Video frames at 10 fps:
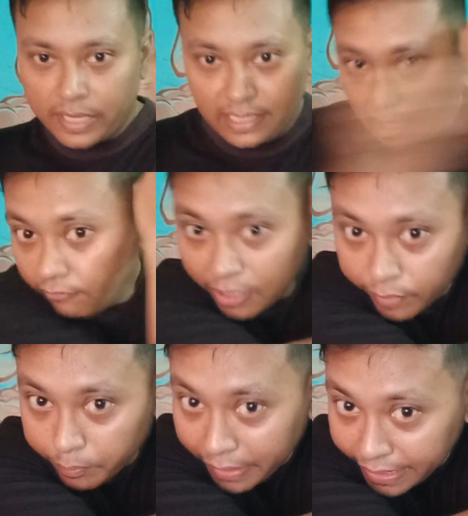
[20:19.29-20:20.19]
so I
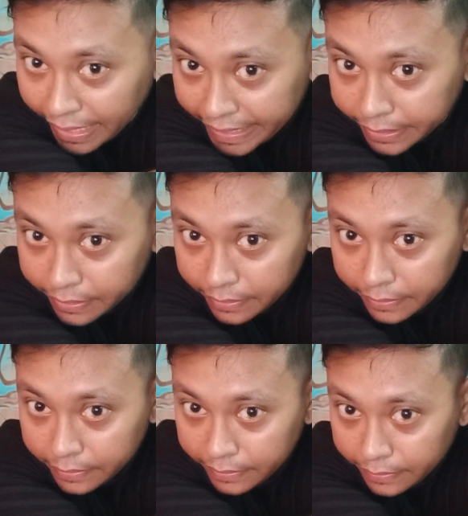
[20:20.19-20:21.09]
cover with my right.
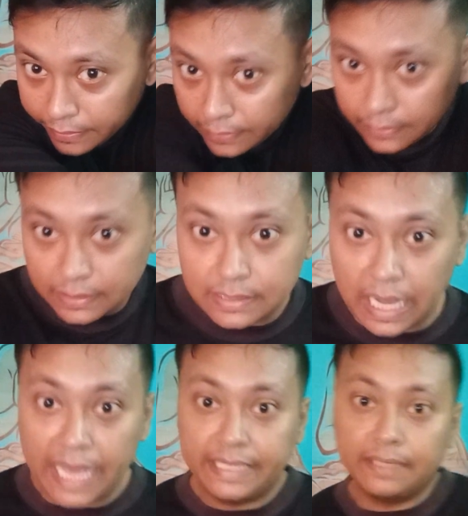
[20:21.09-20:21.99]
This is
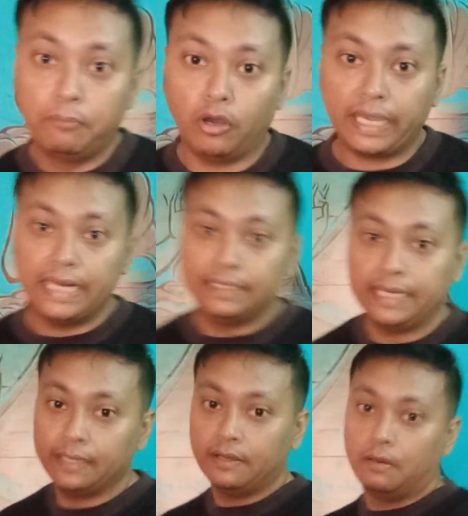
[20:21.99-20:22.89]
the high kick block.
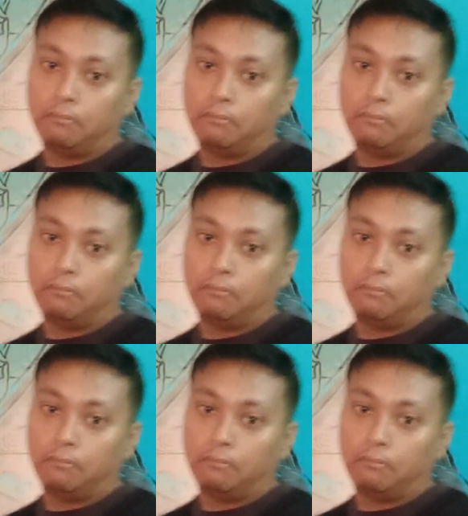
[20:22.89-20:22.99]
Anything